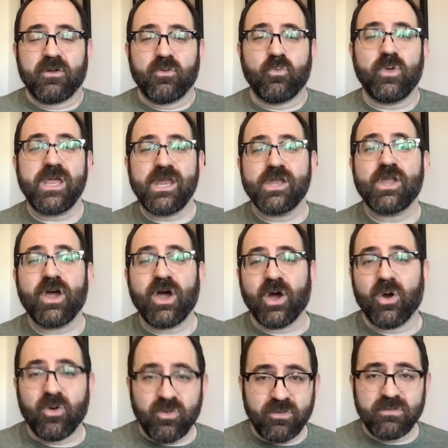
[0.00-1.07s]
We
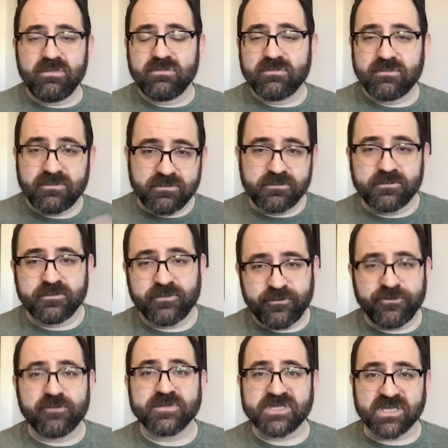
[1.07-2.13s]
know
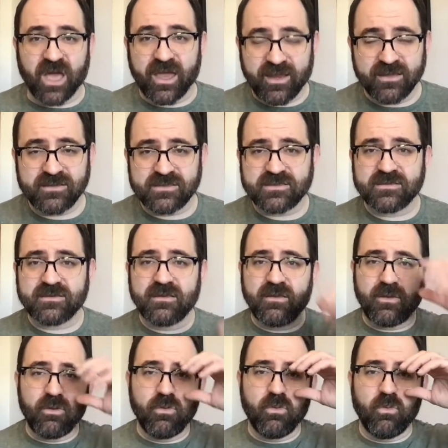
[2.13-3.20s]
from science
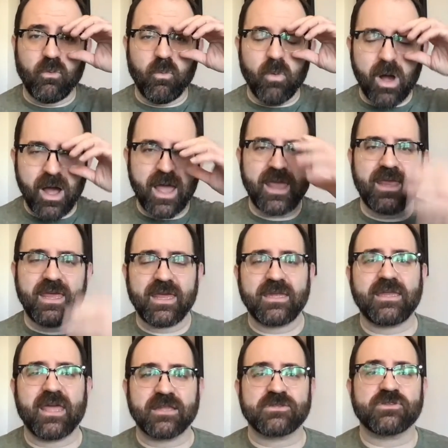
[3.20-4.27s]
why
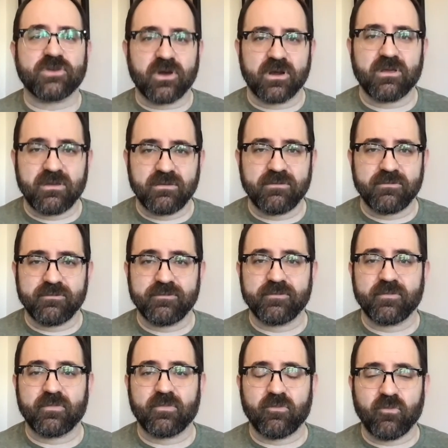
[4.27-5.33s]
it gets dark,
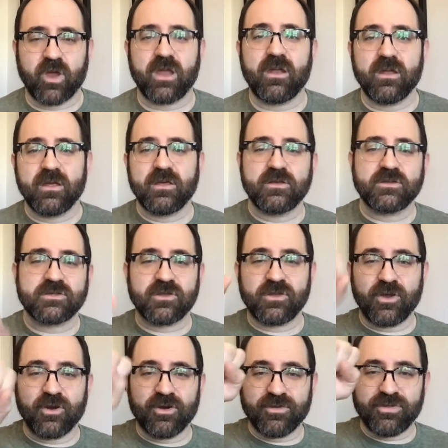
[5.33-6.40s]
right? So
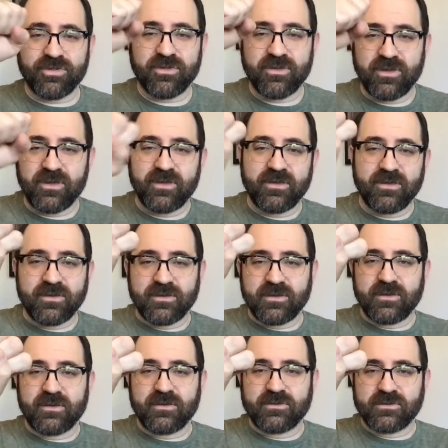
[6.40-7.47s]
the Earth
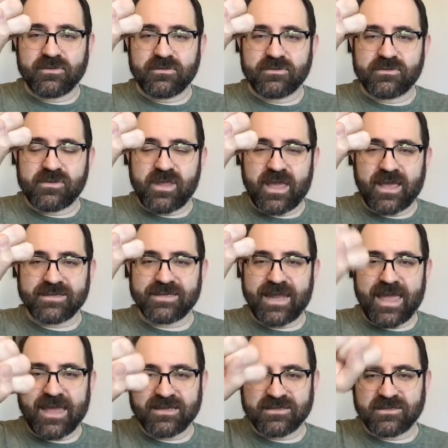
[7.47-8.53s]
has an
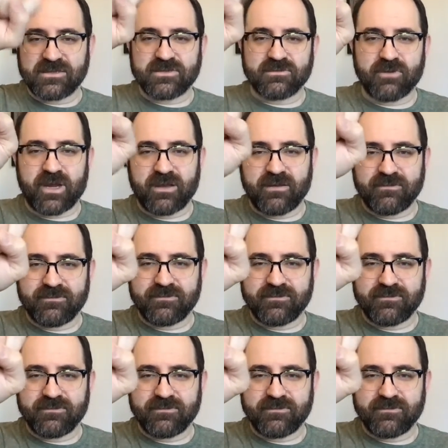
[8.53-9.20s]
axis, right?